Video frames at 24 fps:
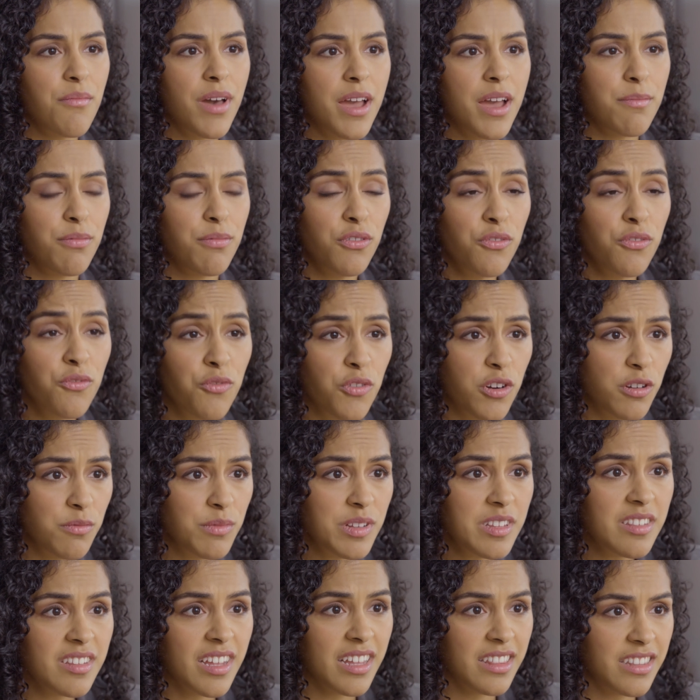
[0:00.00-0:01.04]
My
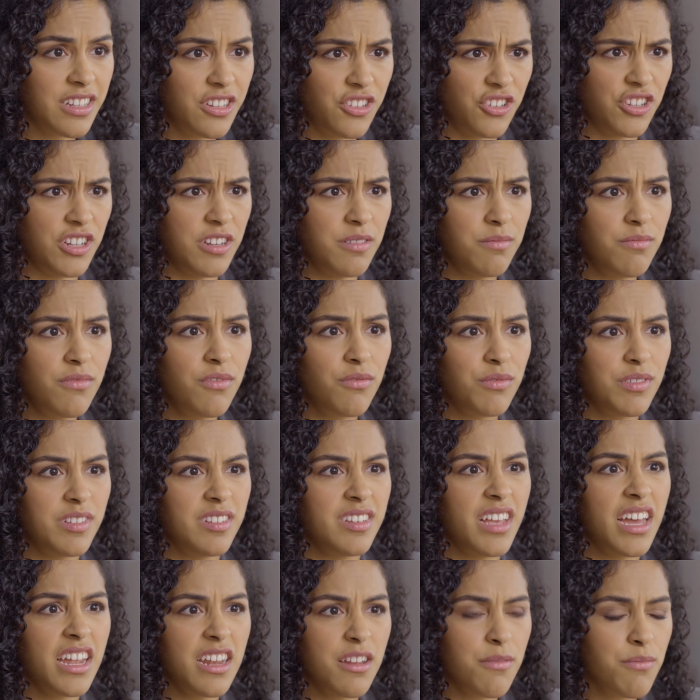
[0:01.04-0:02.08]
performance at the gym was
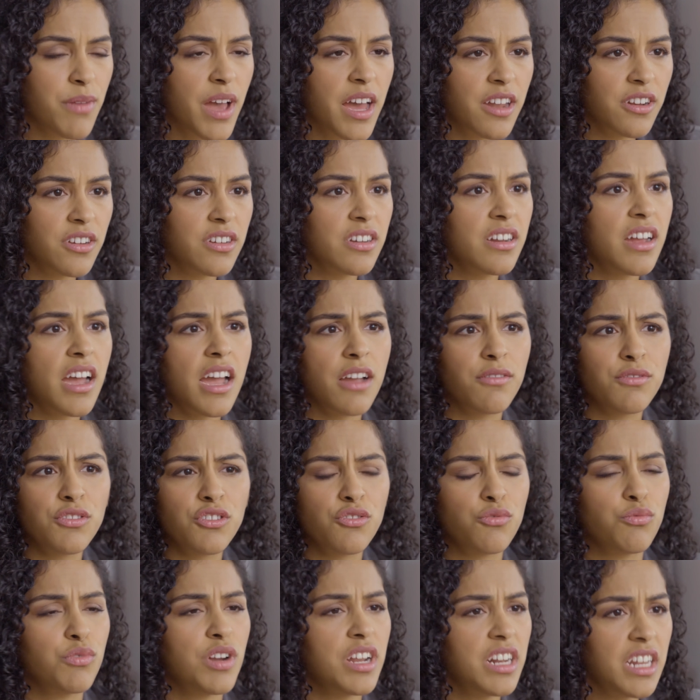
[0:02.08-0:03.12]
getting better. I was
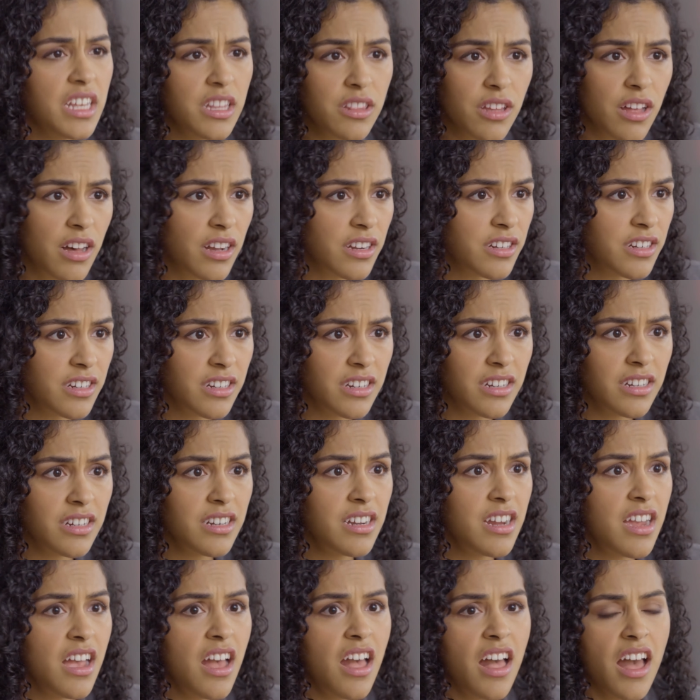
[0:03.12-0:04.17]
running longer.
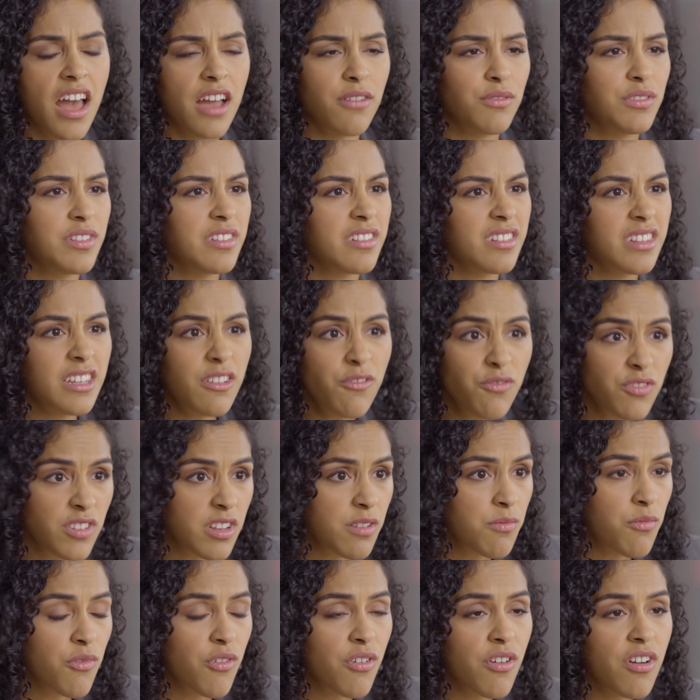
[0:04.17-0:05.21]
I was
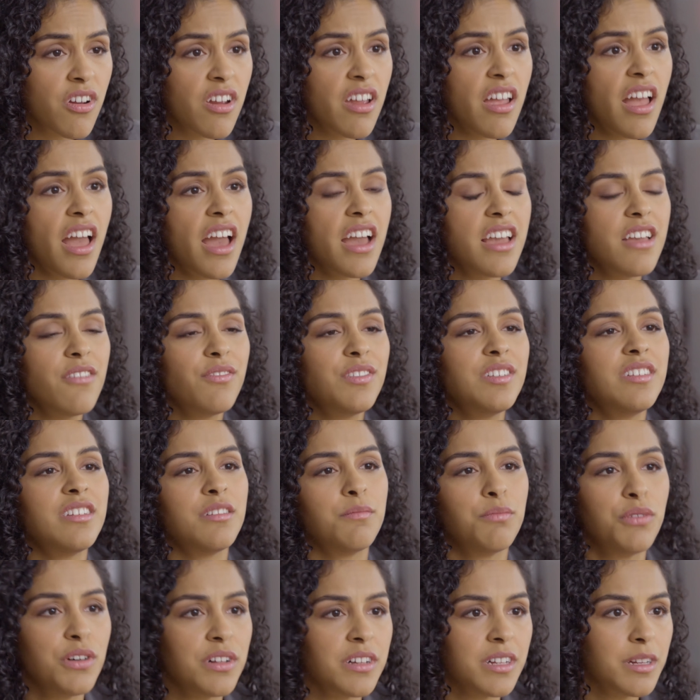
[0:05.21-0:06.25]
lifting more. I even did
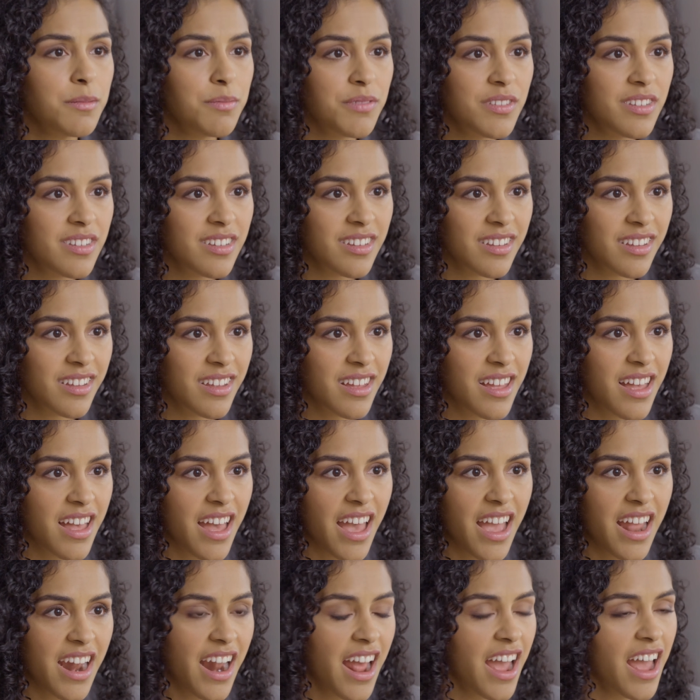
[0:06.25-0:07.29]
pull-ups.
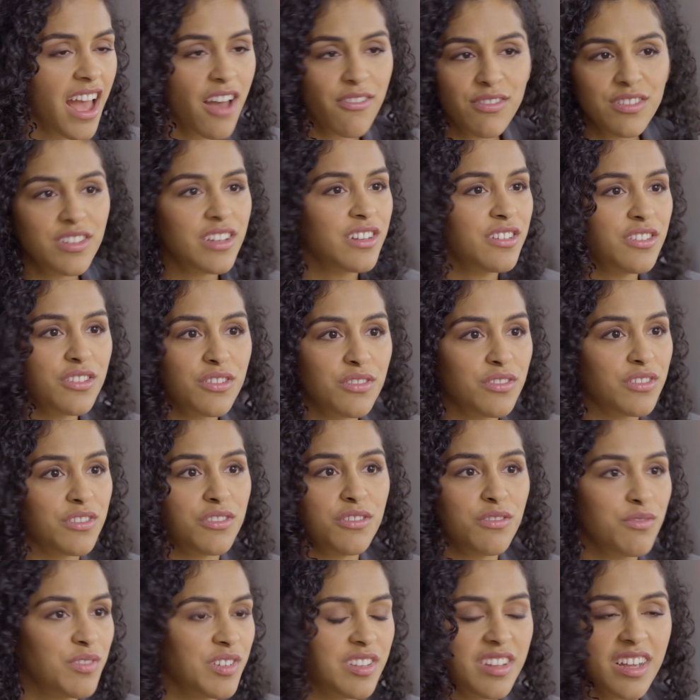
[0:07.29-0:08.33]
And I haven't done those in
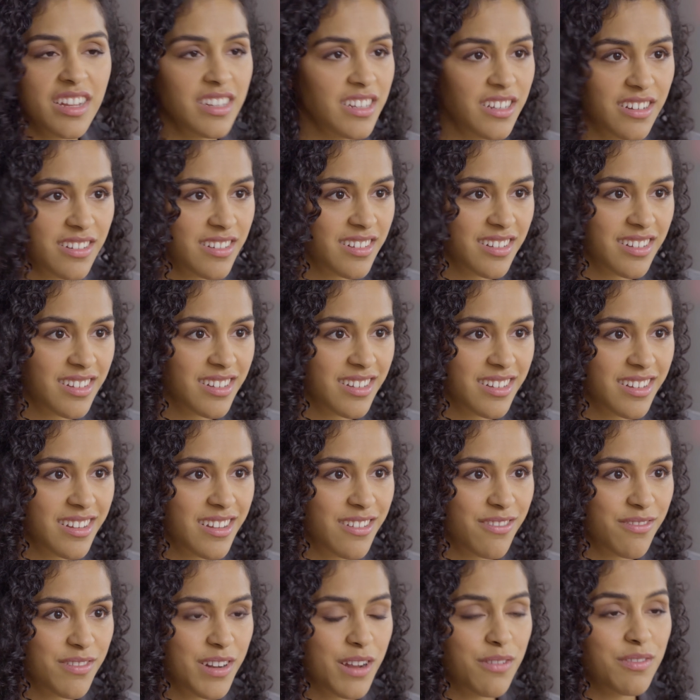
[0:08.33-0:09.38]
over 10 years
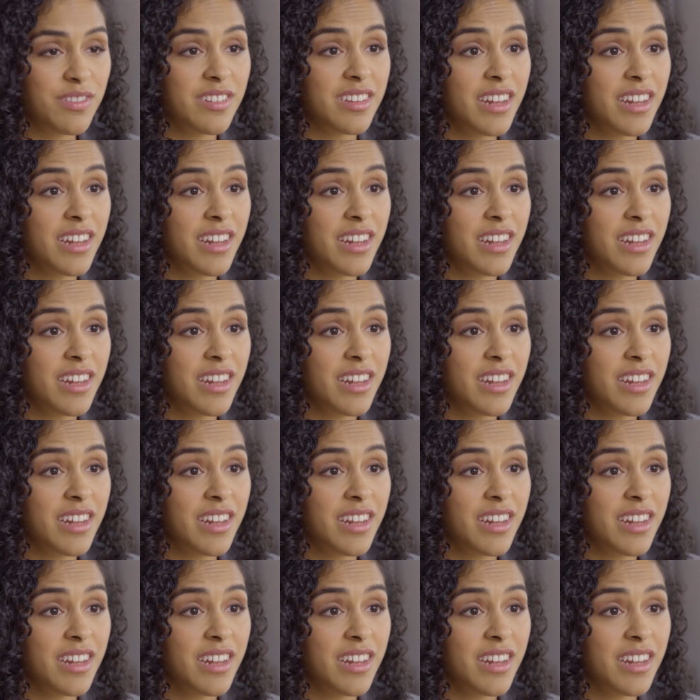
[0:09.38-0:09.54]
when I was